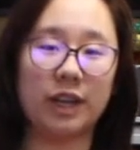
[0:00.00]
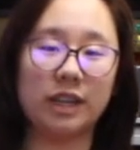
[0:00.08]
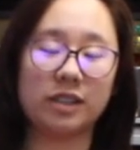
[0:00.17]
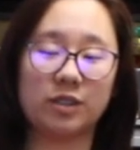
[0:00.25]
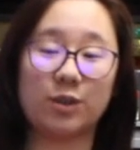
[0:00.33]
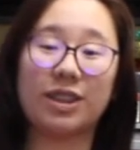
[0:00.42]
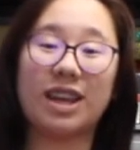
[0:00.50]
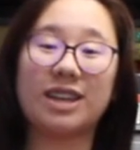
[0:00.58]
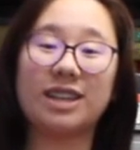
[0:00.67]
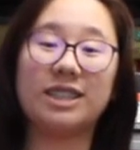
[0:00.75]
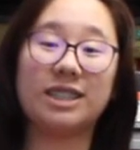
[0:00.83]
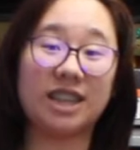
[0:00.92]
in so
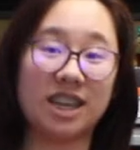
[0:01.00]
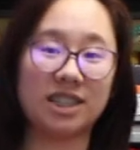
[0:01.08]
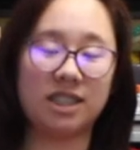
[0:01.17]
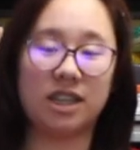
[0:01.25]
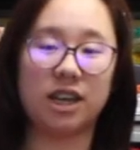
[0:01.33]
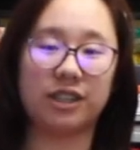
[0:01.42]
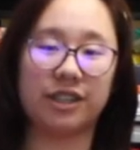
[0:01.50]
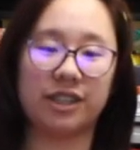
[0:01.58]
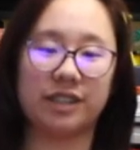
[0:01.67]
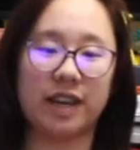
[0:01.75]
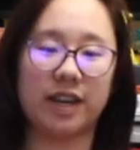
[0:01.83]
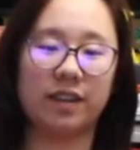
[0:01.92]
that it does touch the
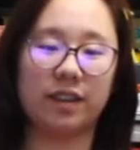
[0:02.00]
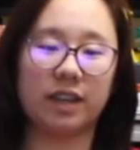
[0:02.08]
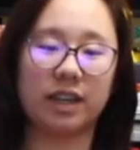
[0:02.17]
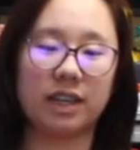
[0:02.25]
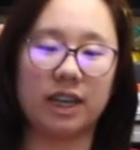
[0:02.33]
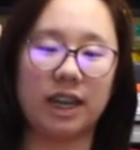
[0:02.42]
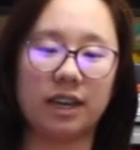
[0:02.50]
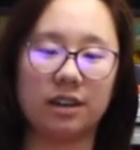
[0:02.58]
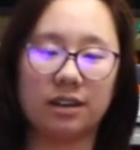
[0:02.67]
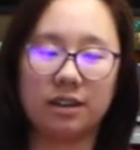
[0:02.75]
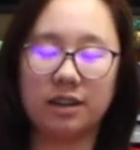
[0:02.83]
side of the container.